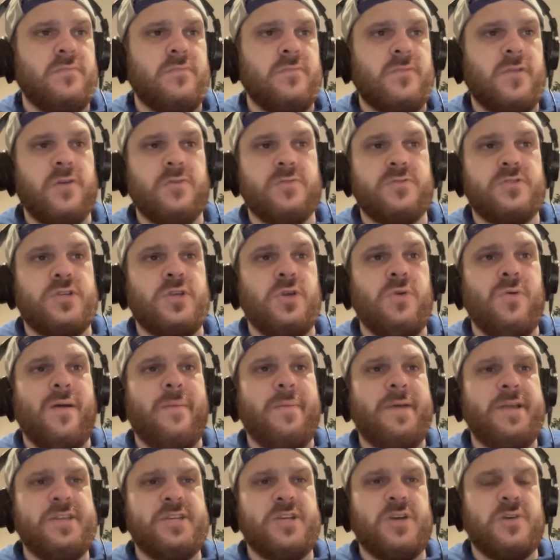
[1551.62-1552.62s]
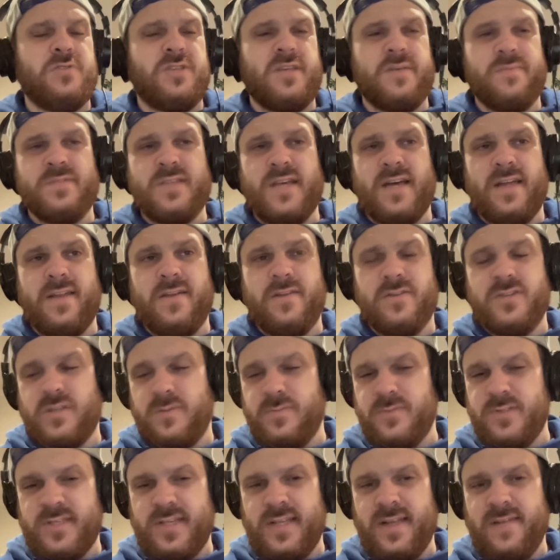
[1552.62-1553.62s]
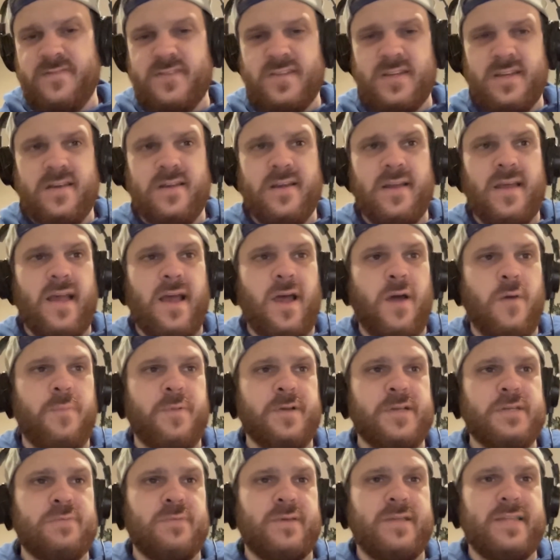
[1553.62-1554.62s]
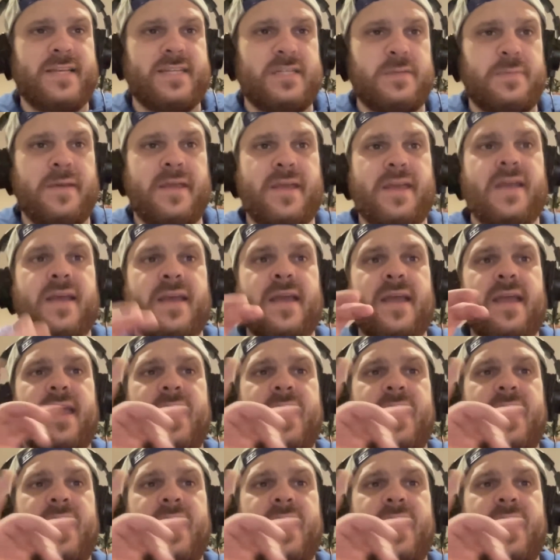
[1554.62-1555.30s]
there are 2 MHL teams on here. Someone's going to have to help explain that to me.